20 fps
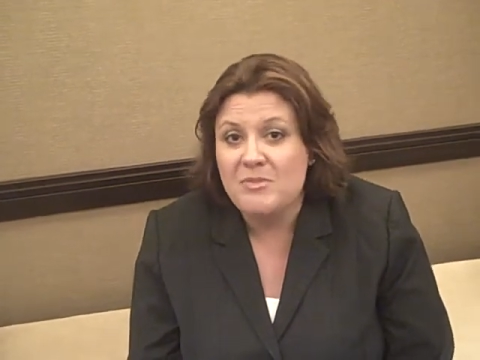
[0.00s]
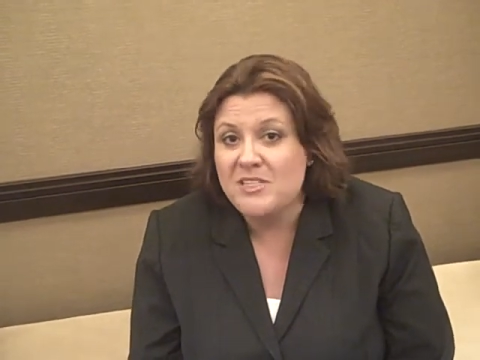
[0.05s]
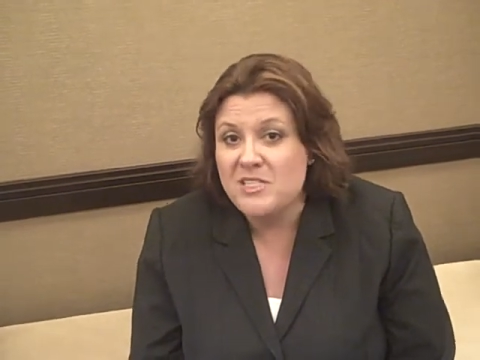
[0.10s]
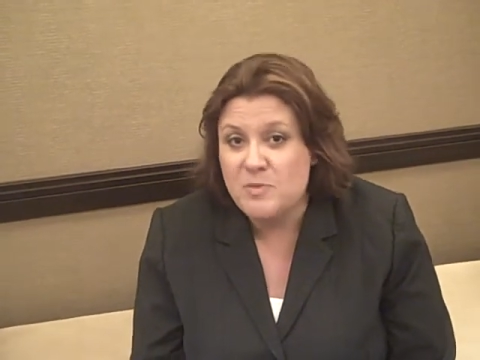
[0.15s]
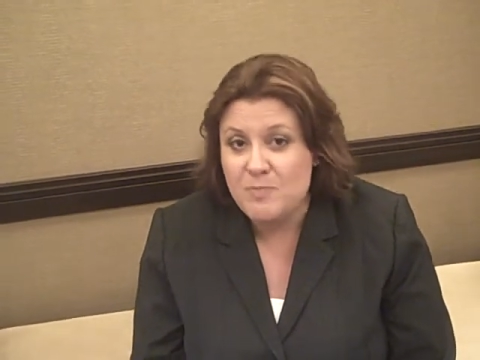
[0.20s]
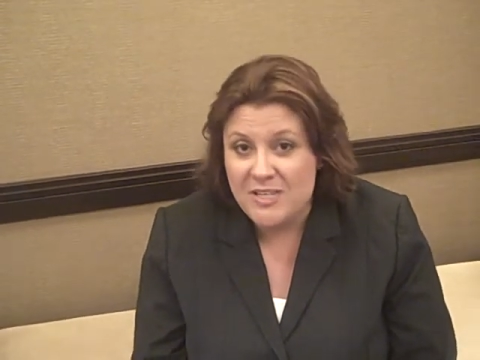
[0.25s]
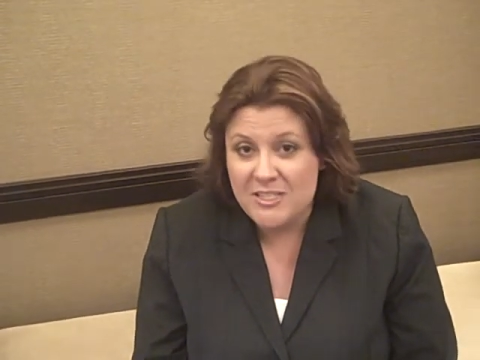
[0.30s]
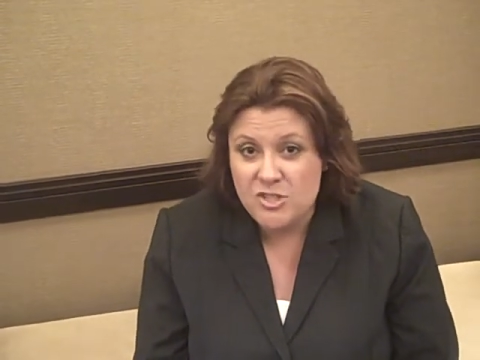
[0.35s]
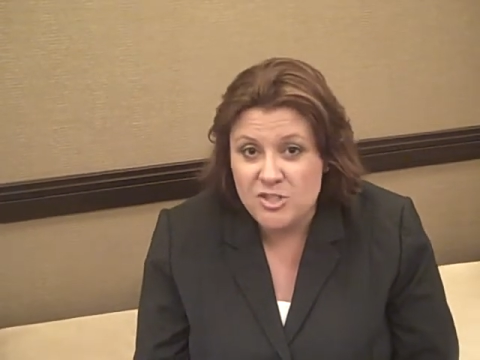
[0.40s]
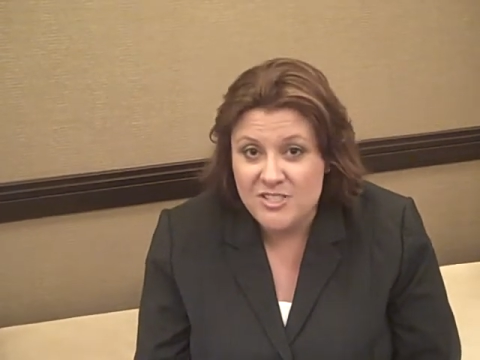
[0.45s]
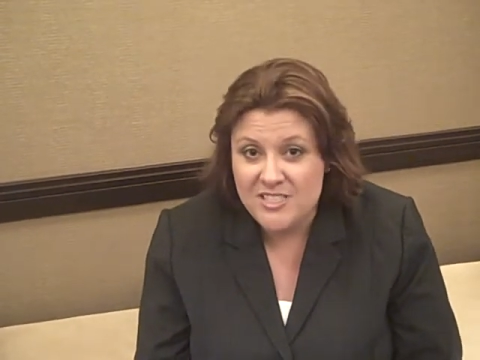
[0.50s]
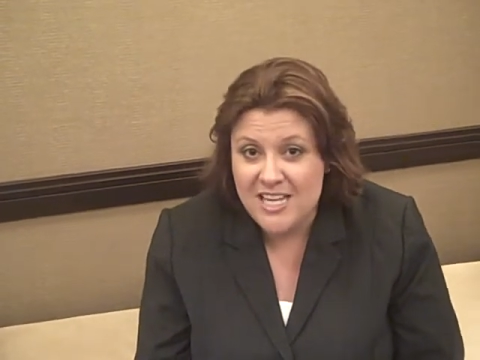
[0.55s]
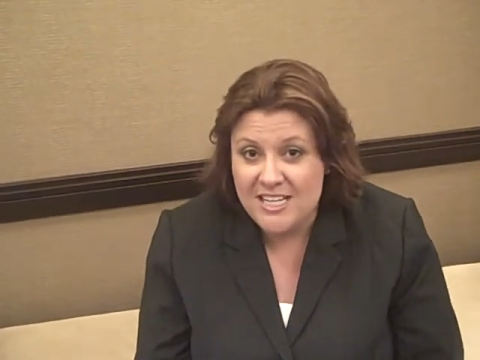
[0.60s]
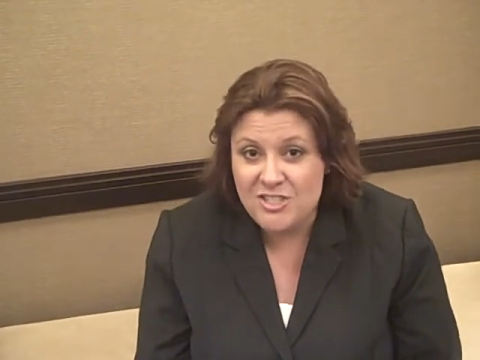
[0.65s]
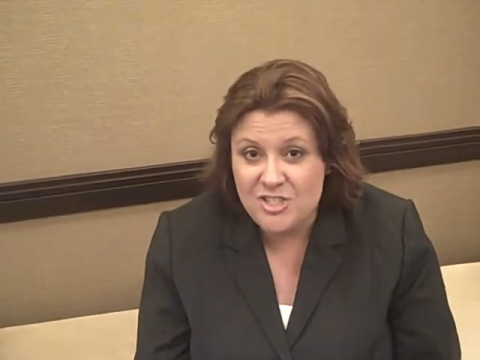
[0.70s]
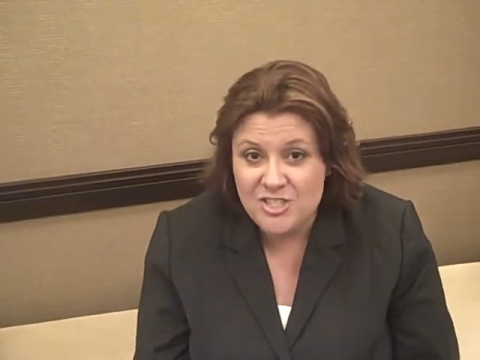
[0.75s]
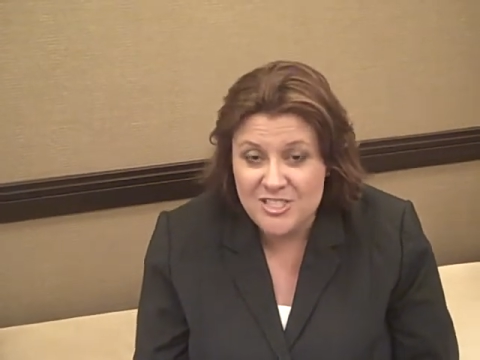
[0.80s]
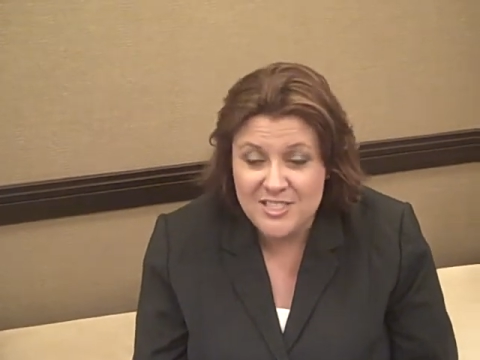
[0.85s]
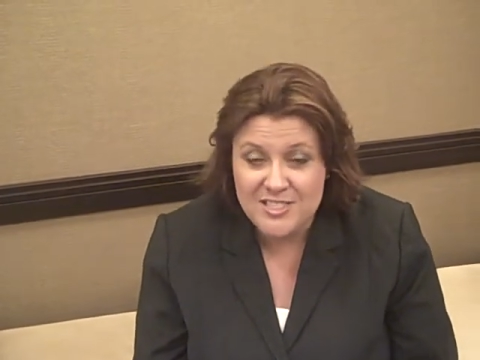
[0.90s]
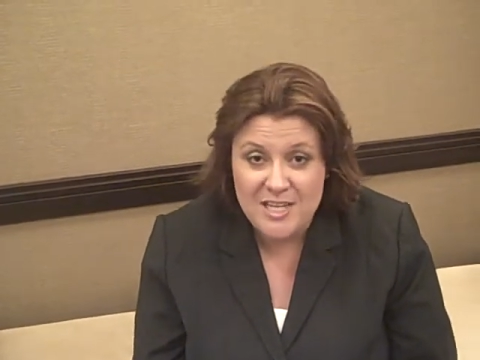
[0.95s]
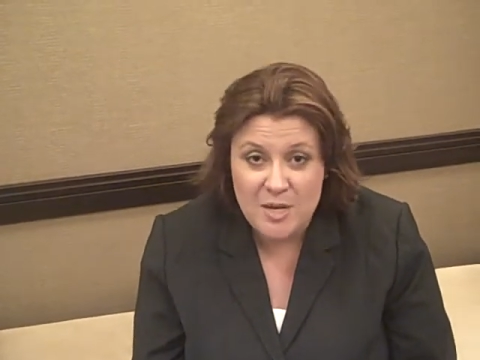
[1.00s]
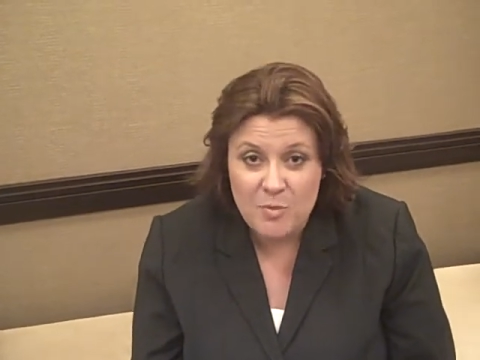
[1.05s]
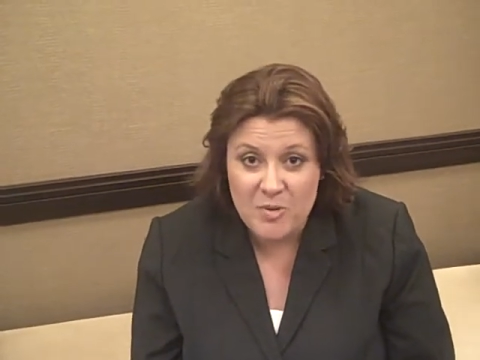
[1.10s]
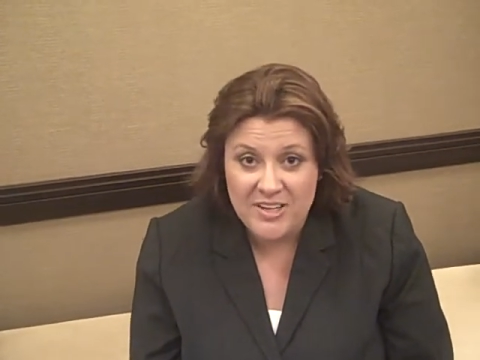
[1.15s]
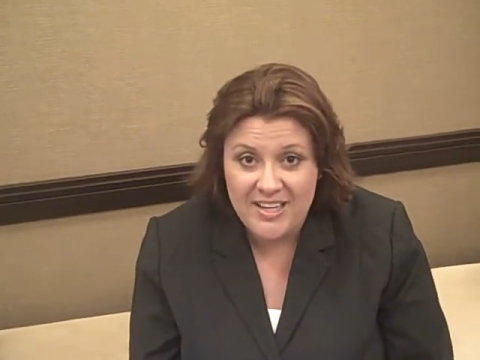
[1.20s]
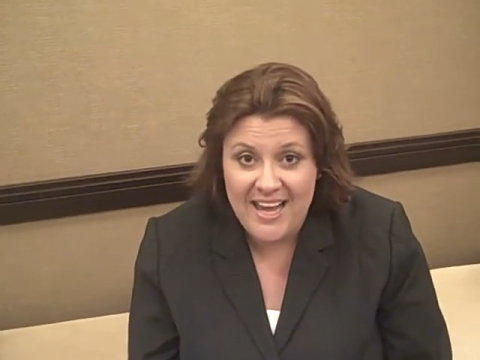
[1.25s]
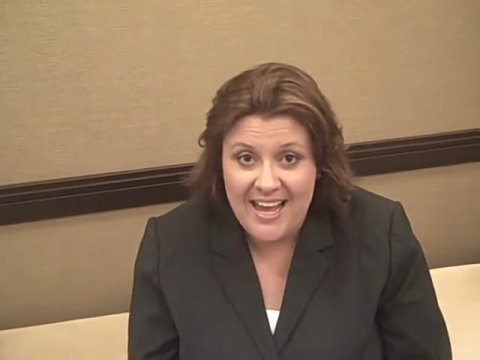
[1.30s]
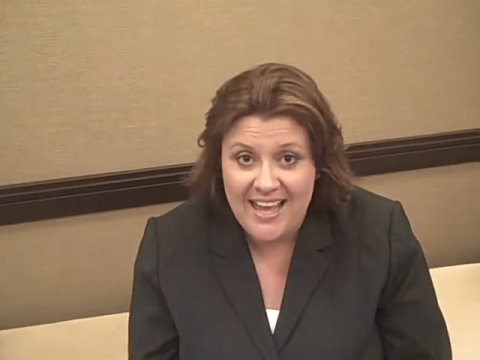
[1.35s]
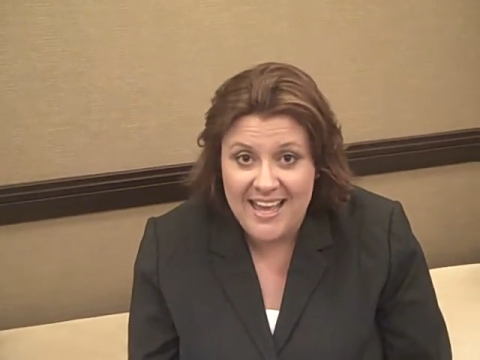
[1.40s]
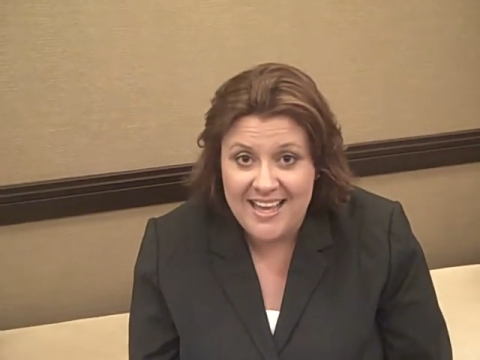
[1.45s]
special touches I want
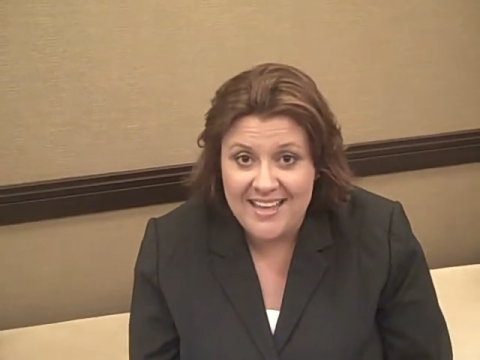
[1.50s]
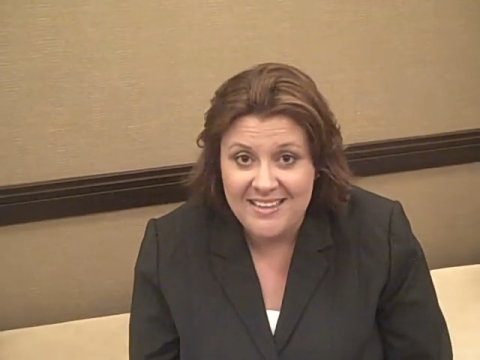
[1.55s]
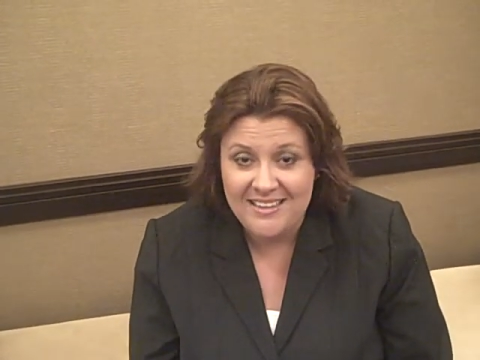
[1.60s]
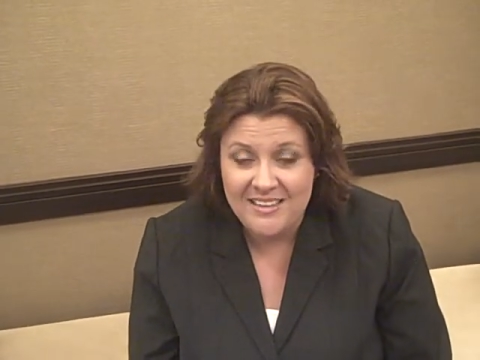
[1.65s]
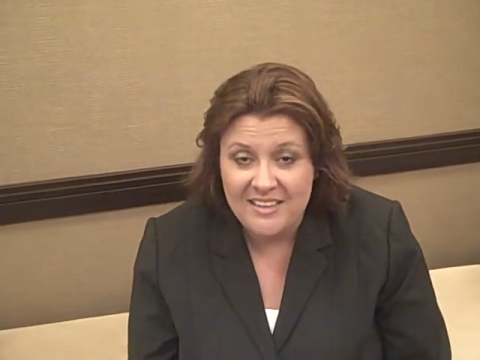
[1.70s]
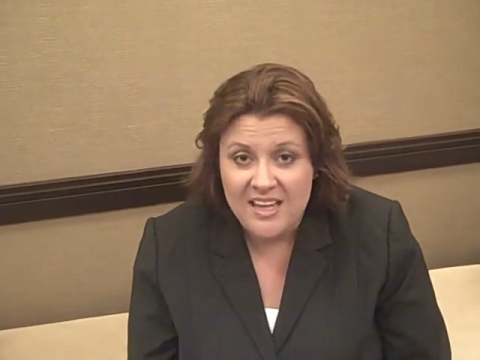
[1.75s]
to add.